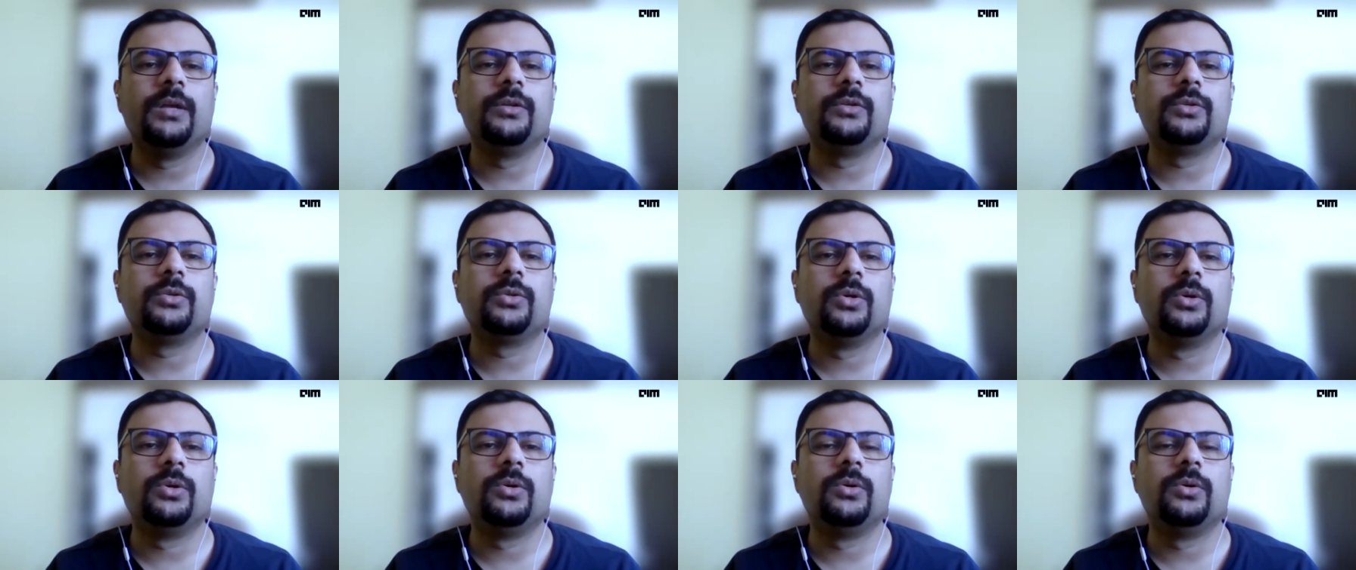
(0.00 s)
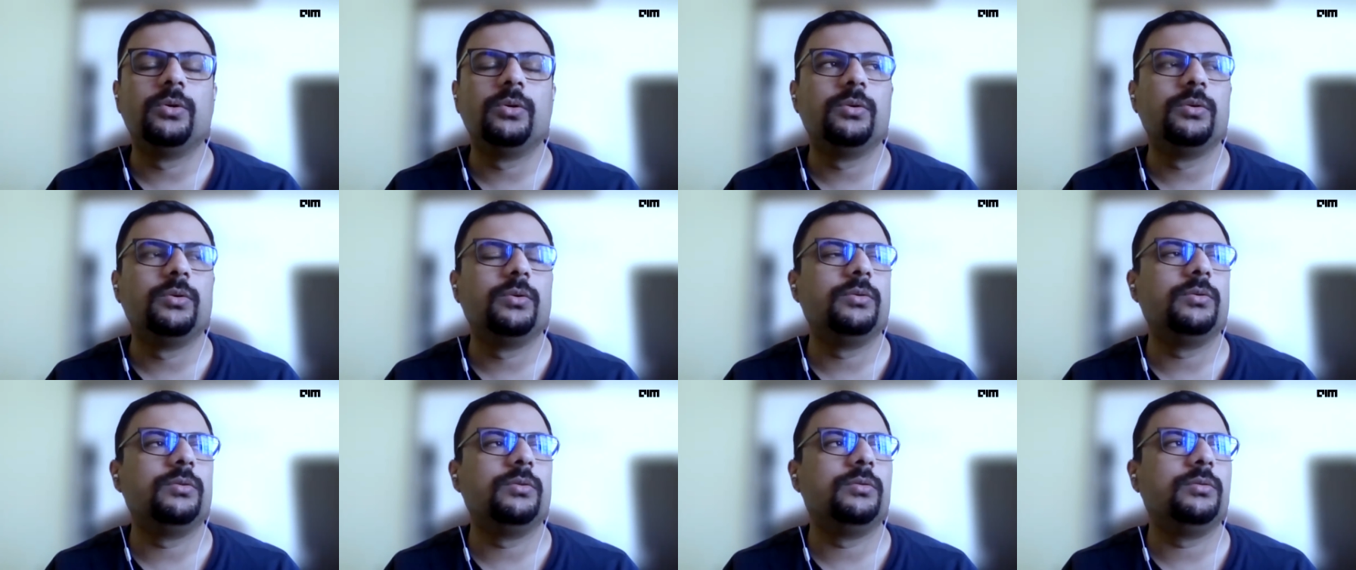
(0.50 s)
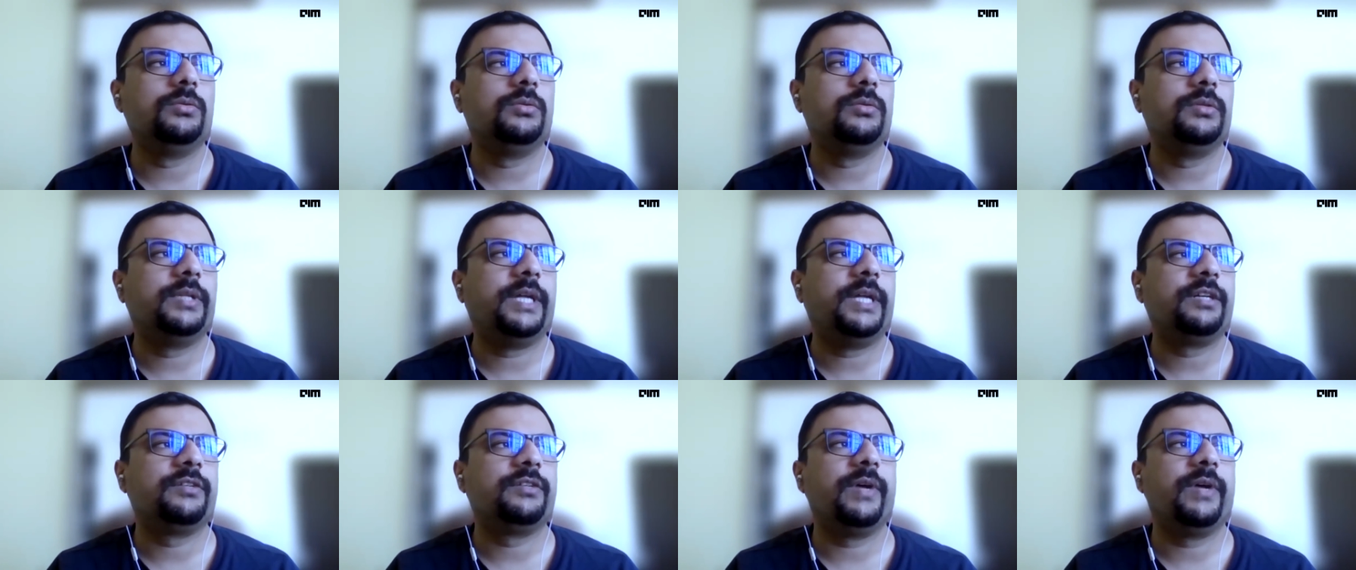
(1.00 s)
So
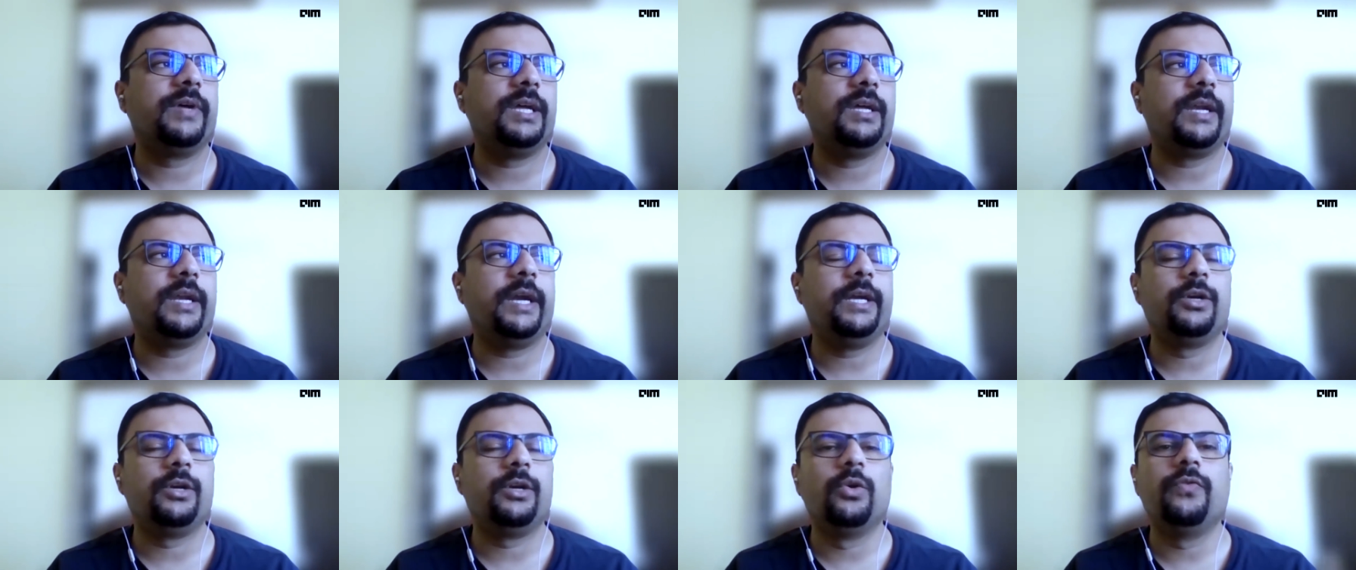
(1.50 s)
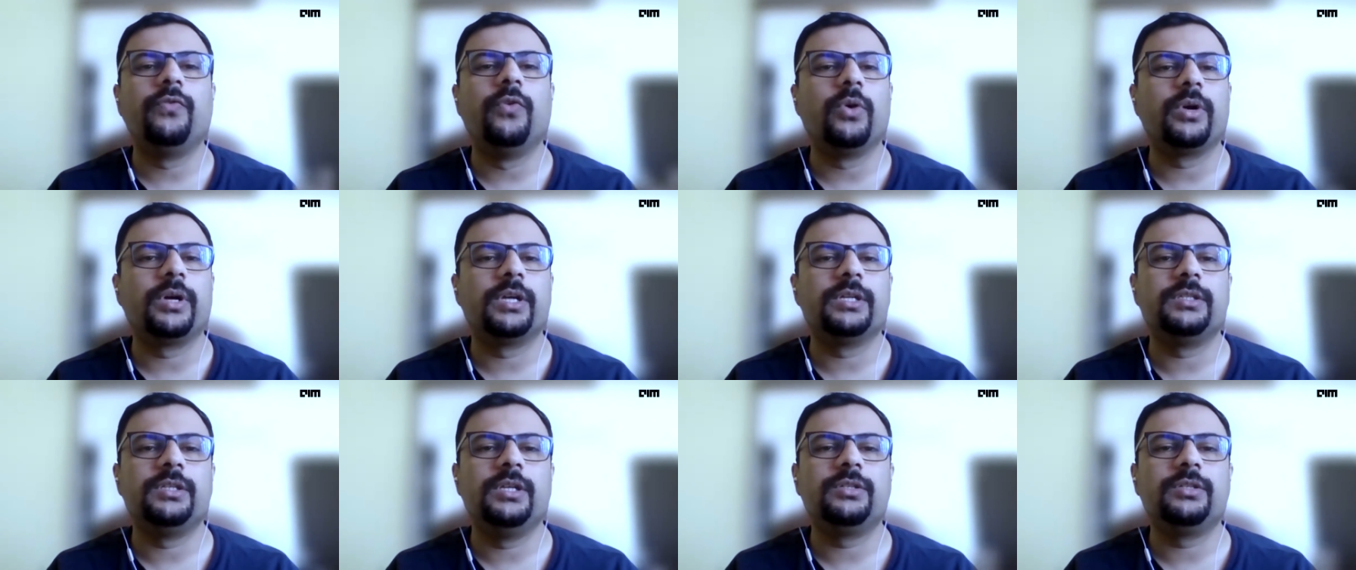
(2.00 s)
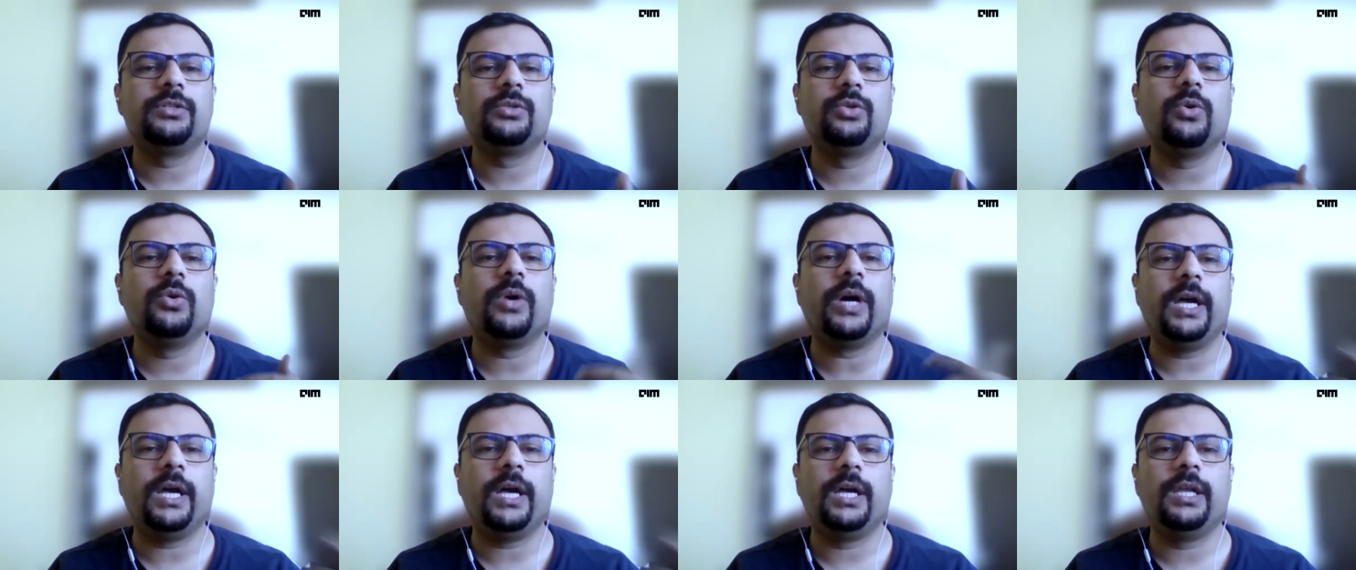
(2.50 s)
that's why right now focus is to
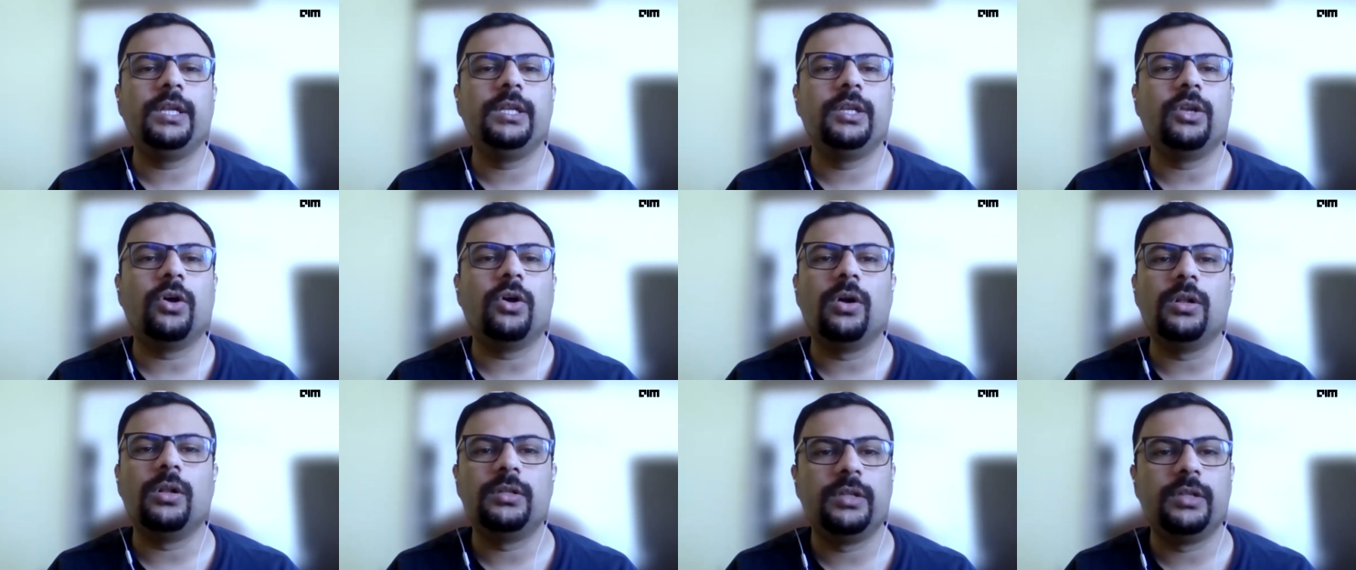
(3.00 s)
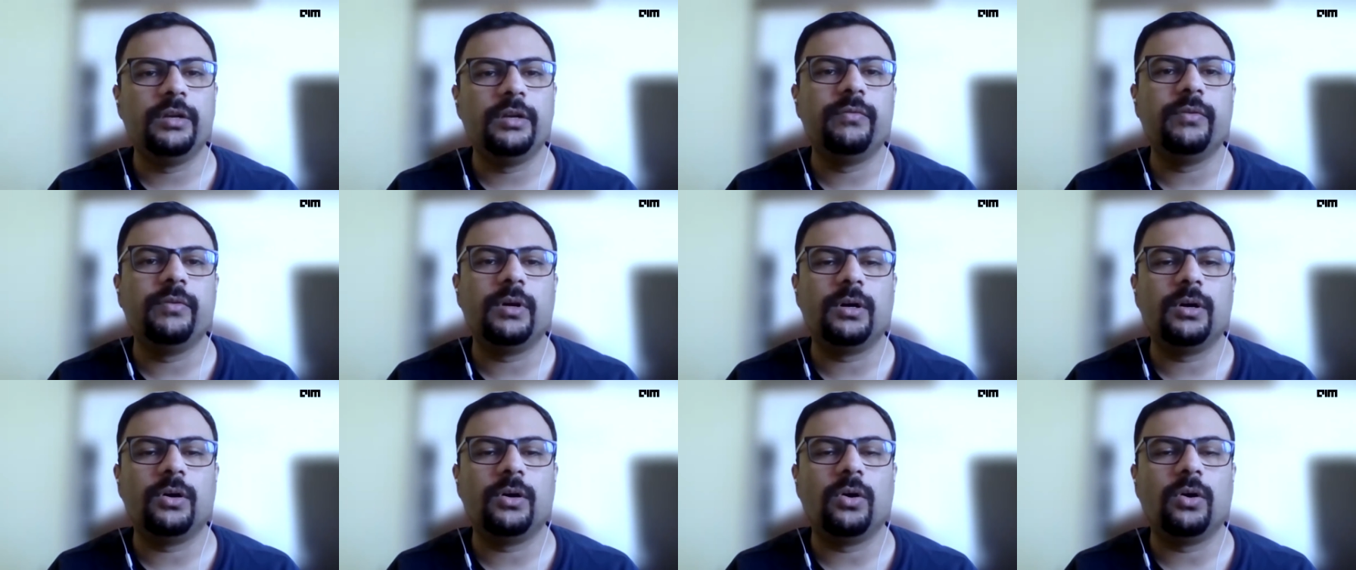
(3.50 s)
hire in all three uh,